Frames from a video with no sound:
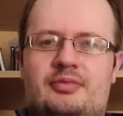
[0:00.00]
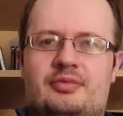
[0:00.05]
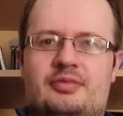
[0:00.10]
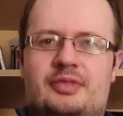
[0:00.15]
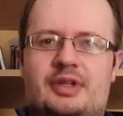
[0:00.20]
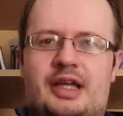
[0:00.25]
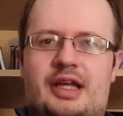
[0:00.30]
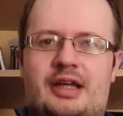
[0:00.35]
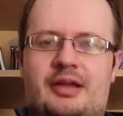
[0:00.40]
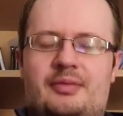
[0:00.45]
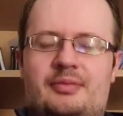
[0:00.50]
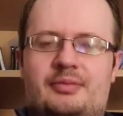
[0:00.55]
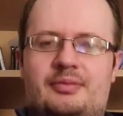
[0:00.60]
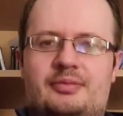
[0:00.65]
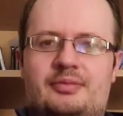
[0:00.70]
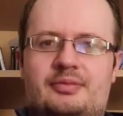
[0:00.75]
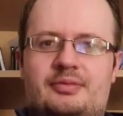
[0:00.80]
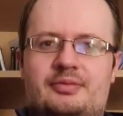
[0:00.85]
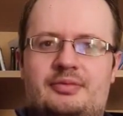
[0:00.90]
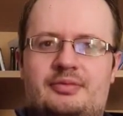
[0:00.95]
um,
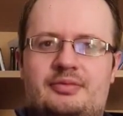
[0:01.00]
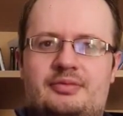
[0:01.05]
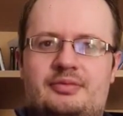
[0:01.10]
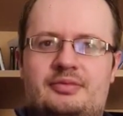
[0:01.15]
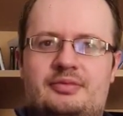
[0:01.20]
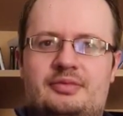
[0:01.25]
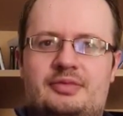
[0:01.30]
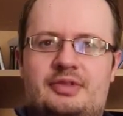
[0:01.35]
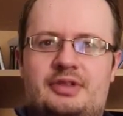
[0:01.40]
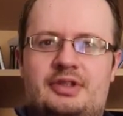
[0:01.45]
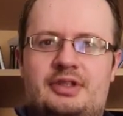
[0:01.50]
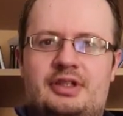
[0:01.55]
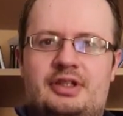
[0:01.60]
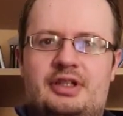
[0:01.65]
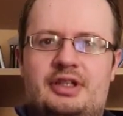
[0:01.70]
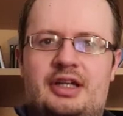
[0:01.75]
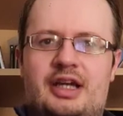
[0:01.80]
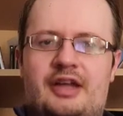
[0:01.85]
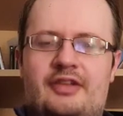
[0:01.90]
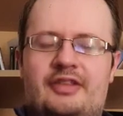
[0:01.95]

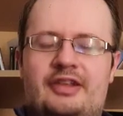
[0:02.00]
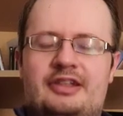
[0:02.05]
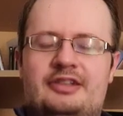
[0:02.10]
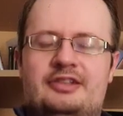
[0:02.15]
I think